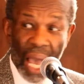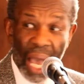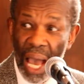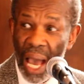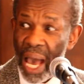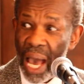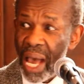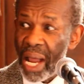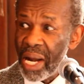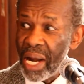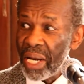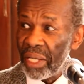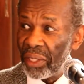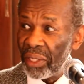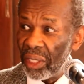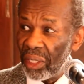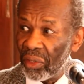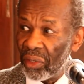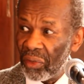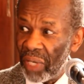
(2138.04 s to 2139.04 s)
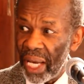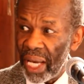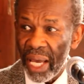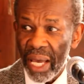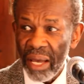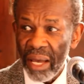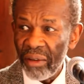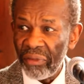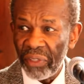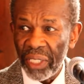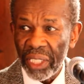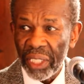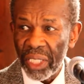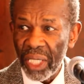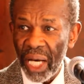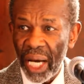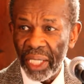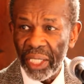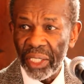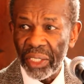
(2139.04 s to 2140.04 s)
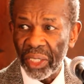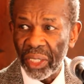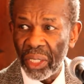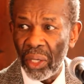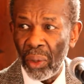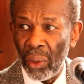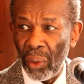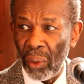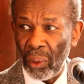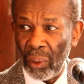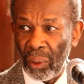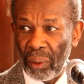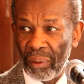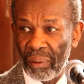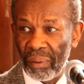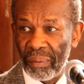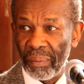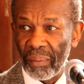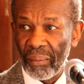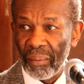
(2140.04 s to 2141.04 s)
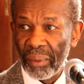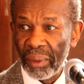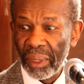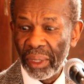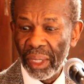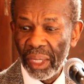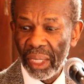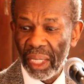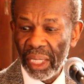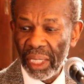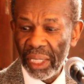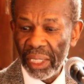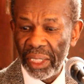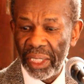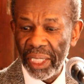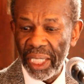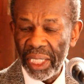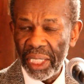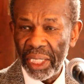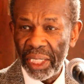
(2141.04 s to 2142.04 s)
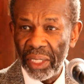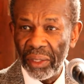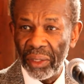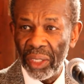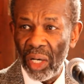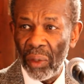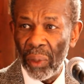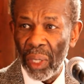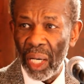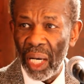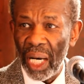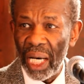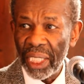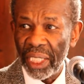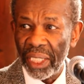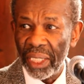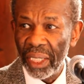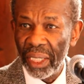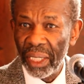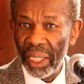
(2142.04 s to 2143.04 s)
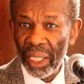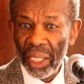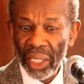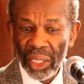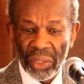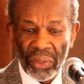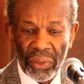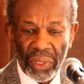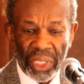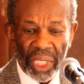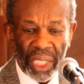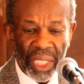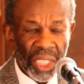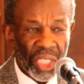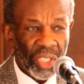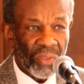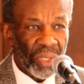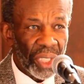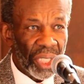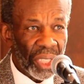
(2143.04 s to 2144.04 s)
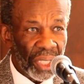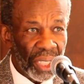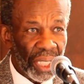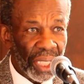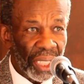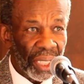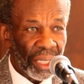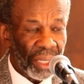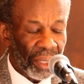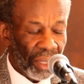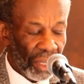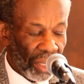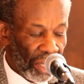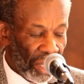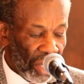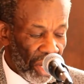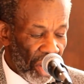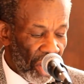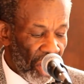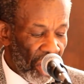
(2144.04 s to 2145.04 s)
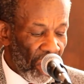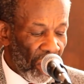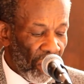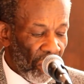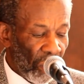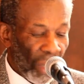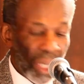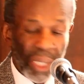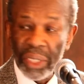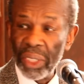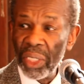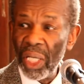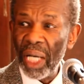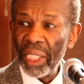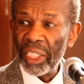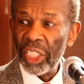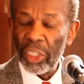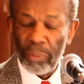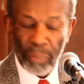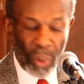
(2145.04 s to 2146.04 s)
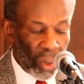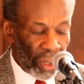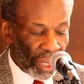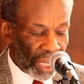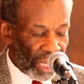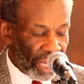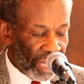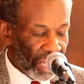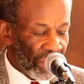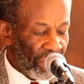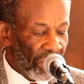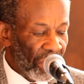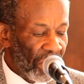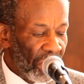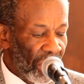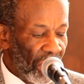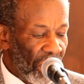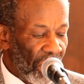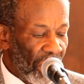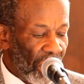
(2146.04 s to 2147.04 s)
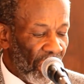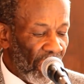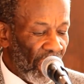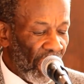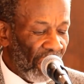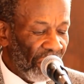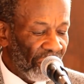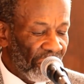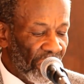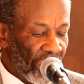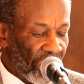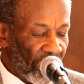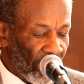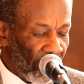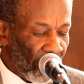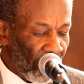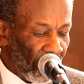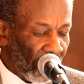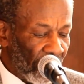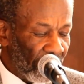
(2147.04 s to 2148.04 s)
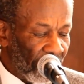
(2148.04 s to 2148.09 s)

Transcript: And the grave is not its goal. Dust thou art, to dust returneth, was not spoken of the soul.